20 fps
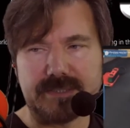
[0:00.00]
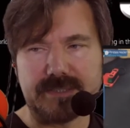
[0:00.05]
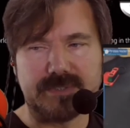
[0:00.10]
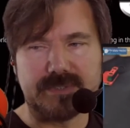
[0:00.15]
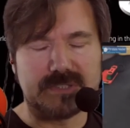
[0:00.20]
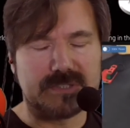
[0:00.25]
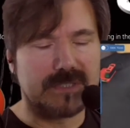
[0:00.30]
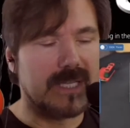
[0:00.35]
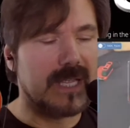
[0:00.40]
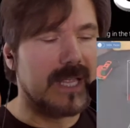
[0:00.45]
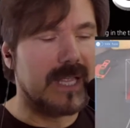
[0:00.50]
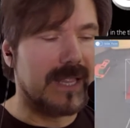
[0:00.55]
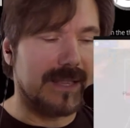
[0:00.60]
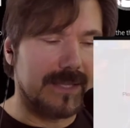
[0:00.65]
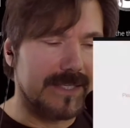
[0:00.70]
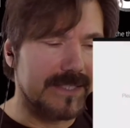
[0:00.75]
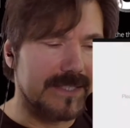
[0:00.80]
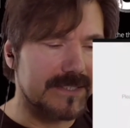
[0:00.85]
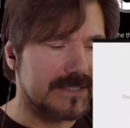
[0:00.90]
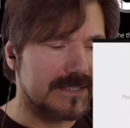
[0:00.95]
If it's
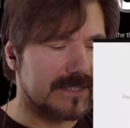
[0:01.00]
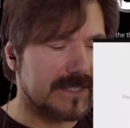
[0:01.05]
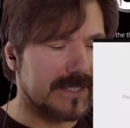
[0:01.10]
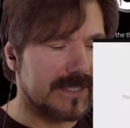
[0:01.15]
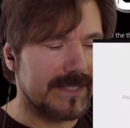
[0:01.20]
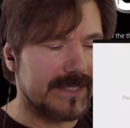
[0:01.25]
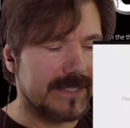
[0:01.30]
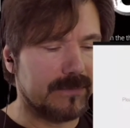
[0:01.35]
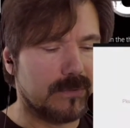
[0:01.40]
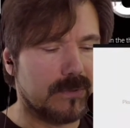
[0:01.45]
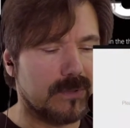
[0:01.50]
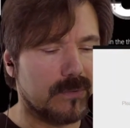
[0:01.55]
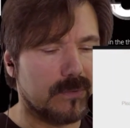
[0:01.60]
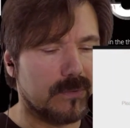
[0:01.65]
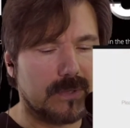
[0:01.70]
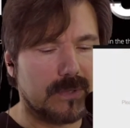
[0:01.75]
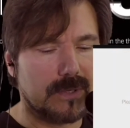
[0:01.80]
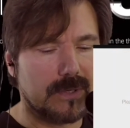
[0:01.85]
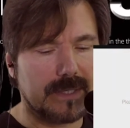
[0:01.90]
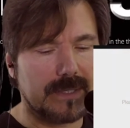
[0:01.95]
less than that, it won't
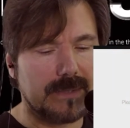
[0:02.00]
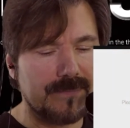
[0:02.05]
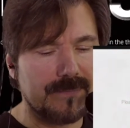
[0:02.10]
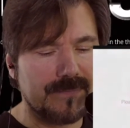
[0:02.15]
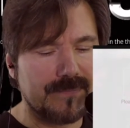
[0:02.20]
work.